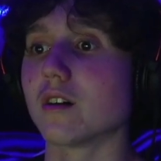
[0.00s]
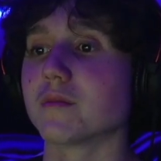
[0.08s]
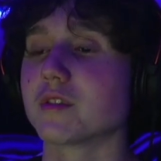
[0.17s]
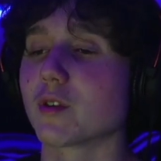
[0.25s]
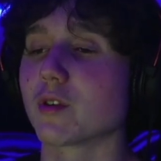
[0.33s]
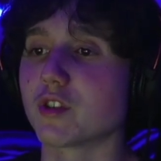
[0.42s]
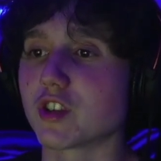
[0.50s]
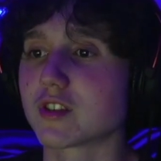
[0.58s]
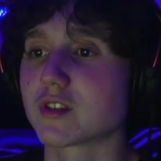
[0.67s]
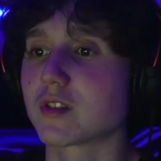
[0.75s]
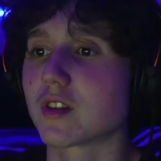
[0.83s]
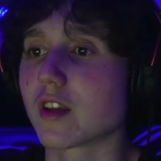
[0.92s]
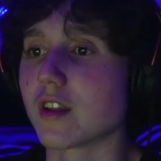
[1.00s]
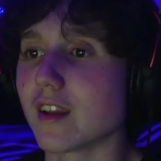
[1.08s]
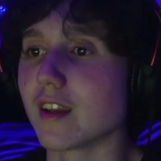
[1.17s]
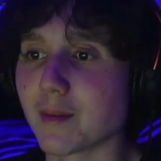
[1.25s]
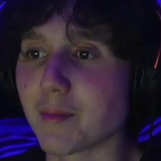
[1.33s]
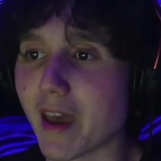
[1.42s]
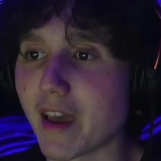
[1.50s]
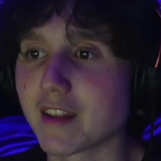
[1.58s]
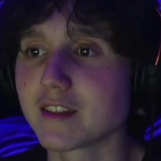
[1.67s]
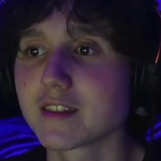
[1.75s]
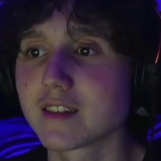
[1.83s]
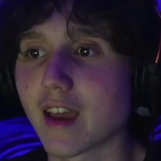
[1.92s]
So it
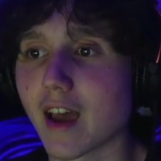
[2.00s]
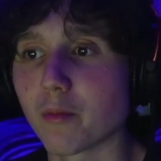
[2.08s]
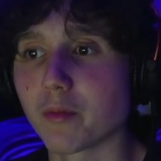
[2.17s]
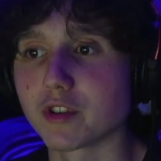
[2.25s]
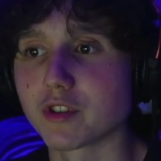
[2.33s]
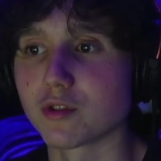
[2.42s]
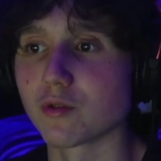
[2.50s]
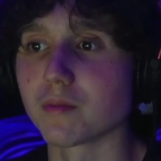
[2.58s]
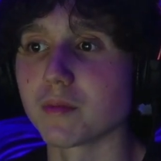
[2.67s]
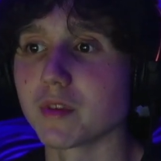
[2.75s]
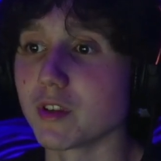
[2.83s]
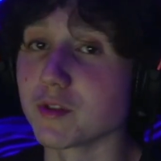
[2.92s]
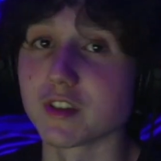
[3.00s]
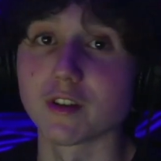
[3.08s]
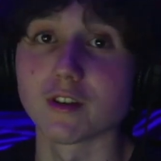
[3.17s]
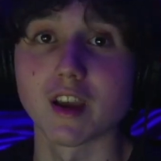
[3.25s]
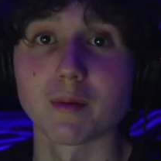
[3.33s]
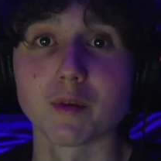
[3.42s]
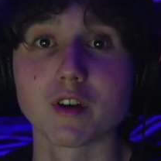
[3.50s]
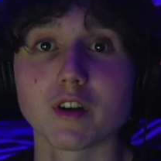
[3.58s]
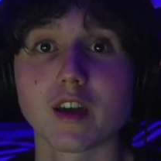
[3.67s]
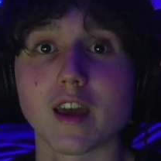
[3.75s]
depends how much you're going to be using your camera